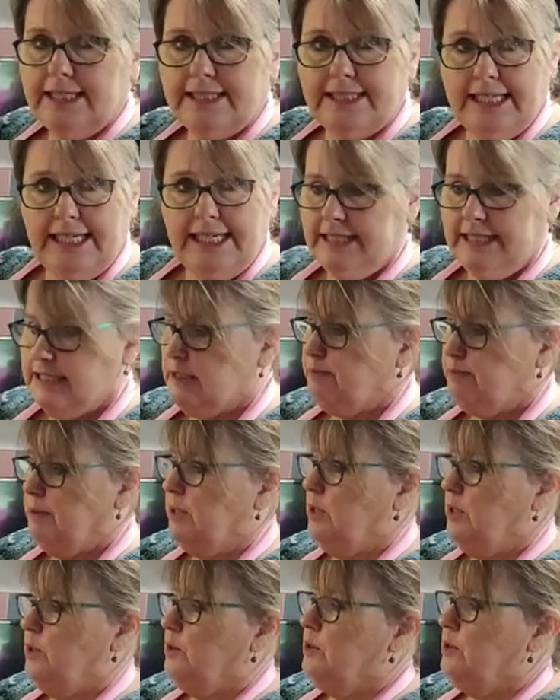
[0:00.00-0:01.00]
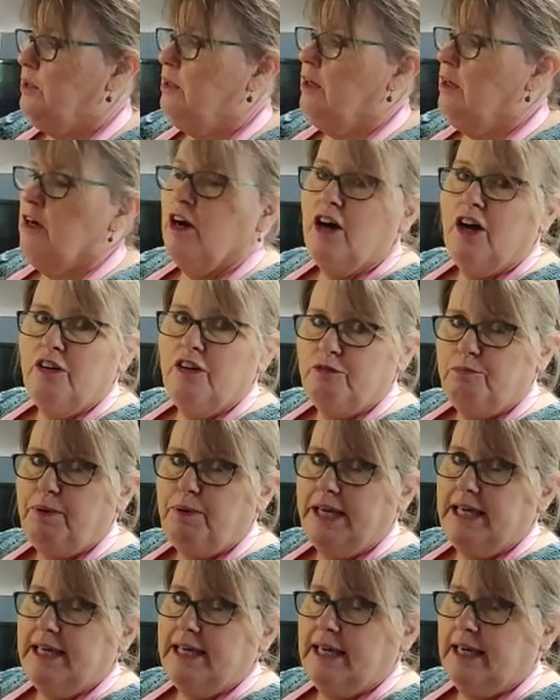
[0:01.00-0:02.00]
a teaspoon of
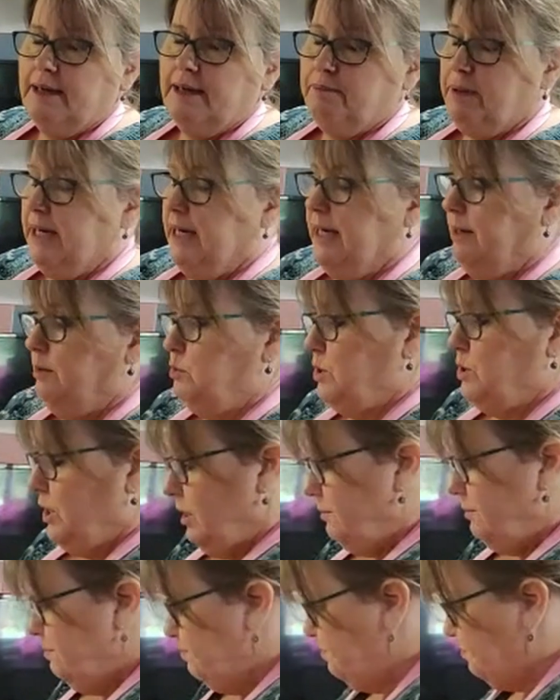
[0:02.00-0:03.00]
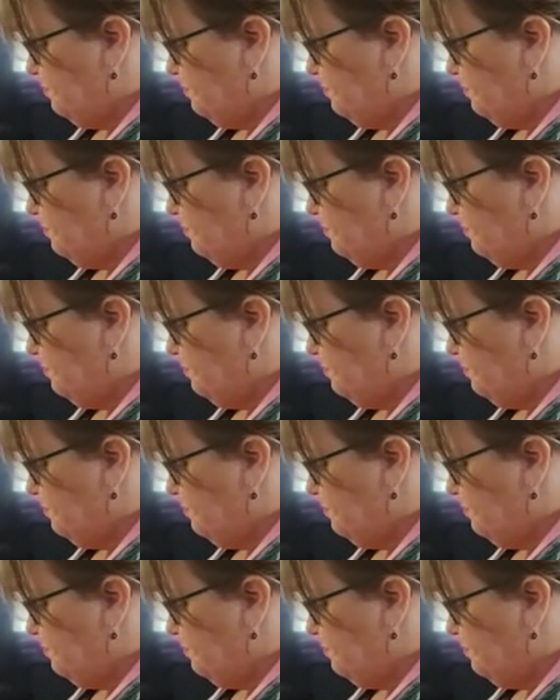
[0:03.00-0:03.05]
baking powder.